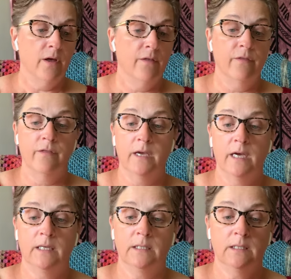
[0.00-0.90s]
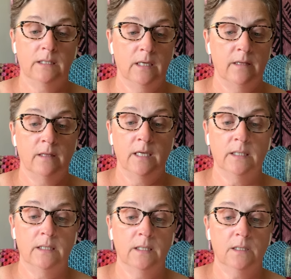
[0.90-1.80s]
this.
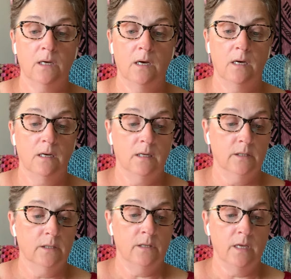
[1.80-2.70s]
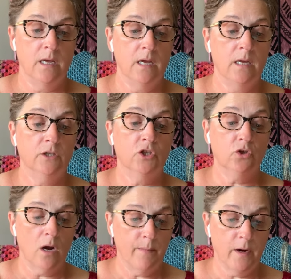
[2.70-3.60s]
This is called the
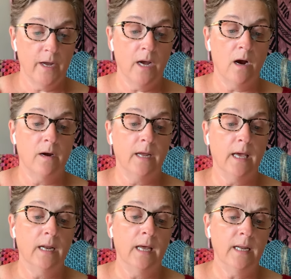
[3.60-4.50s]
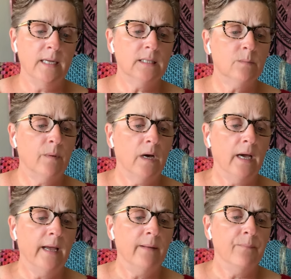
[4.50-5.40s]
Strawberry Cardigan, and it's
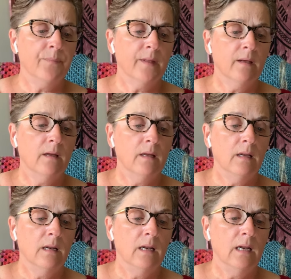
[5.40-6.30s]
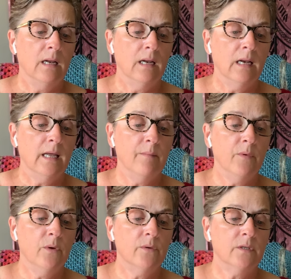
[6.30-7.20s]
by Le
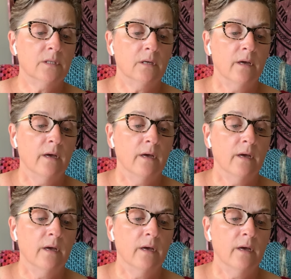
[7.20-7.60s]
Mutes